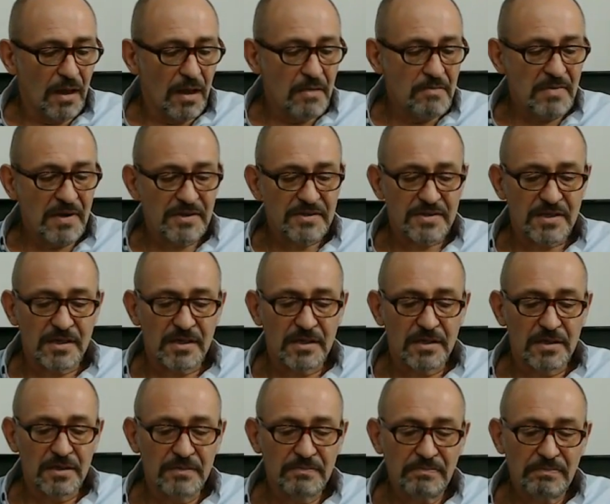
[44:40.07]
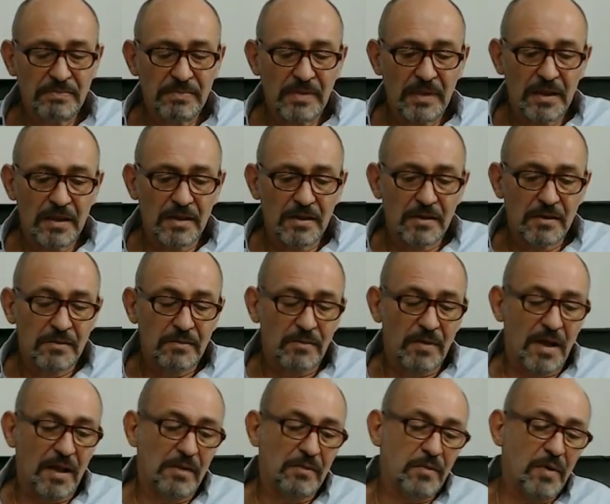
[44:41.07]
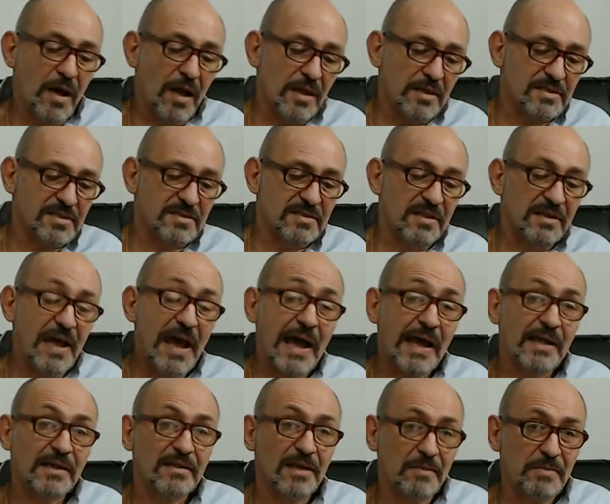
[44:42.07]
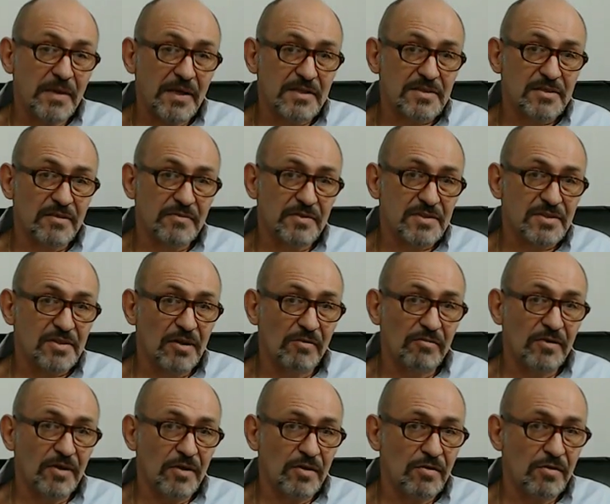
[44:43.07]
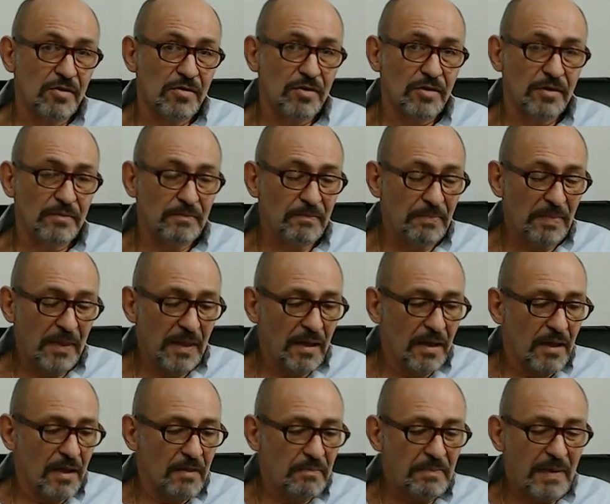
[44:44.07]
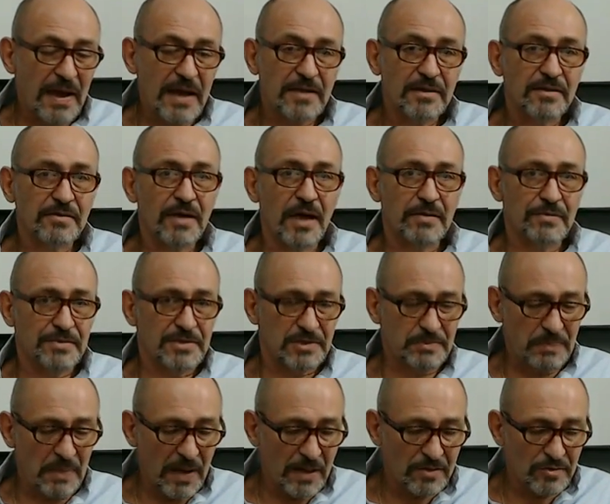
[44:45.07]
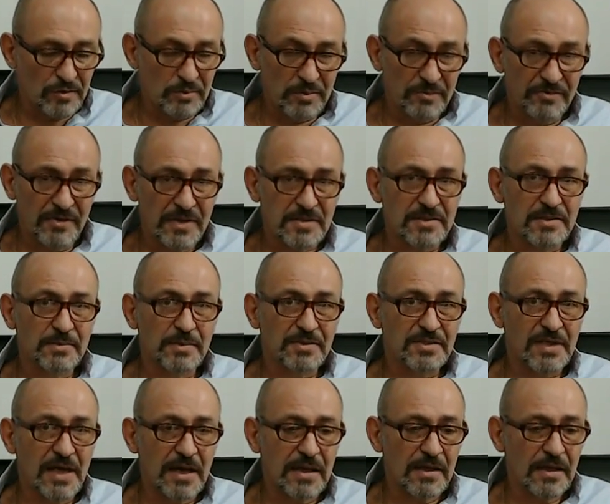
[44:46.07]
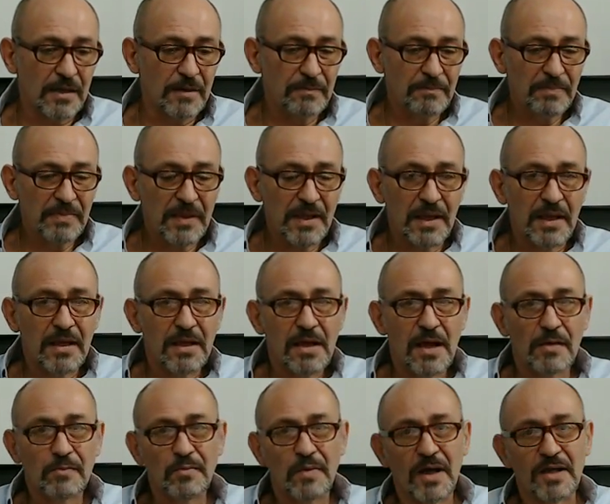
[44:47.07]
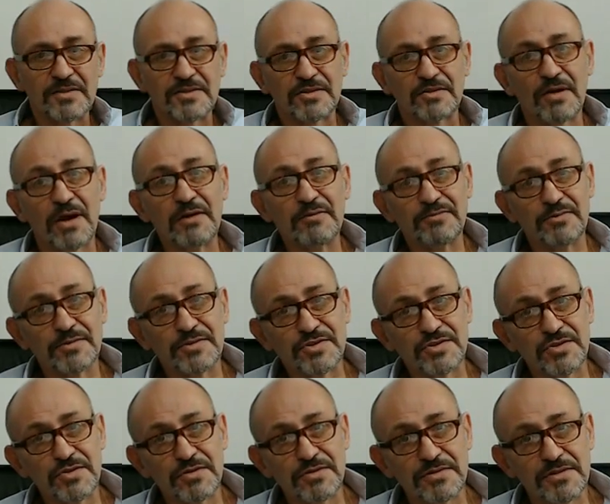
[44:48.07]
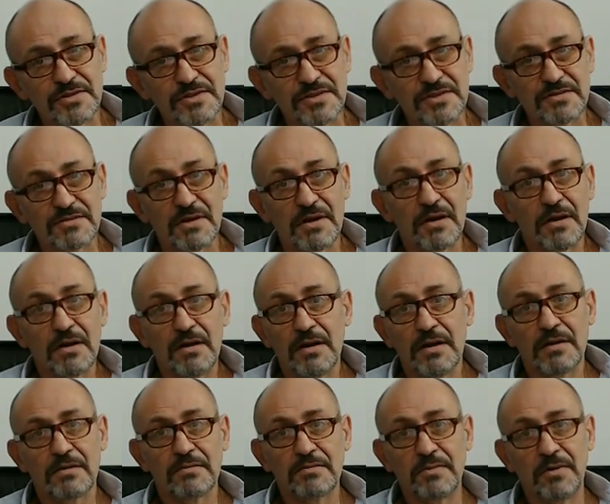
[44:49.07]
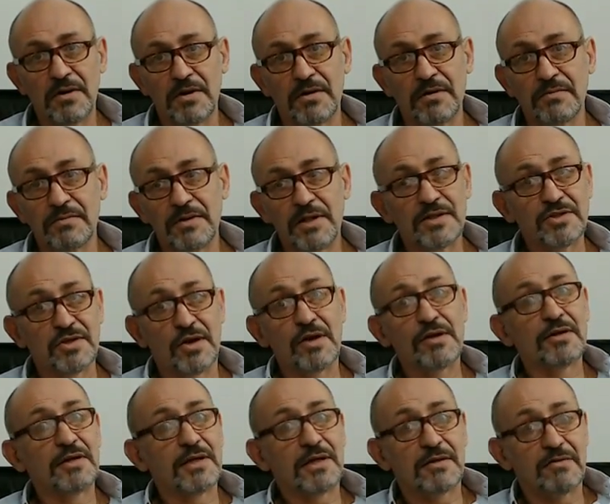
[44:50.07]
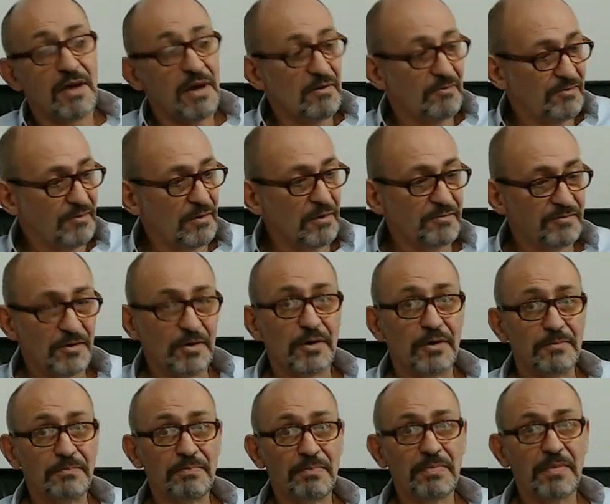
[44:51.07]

But, well, whilst the academics of the Soviet Union paid great respect to Professor Buteyko, and whilst grateful students were eternally grateful for